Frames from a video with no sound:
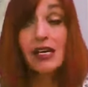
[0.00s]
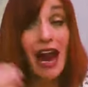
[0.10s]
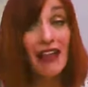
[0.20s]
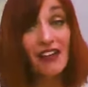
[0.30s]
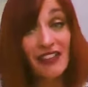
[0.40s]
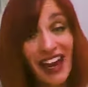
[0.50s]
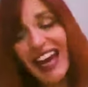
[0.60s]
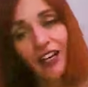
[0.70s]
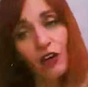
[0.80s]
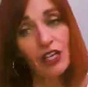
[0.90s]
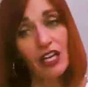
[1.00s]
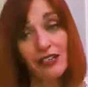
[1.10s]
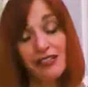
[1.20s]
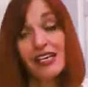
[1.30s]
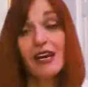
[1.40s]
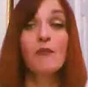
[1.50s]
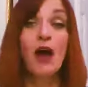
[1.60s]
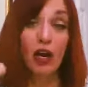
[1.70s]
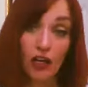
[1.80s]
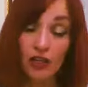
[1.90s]
And then the anger kicks in. I'm
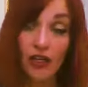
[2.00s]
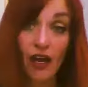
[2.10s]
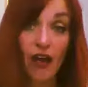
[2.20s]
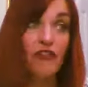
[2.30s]
not good enough.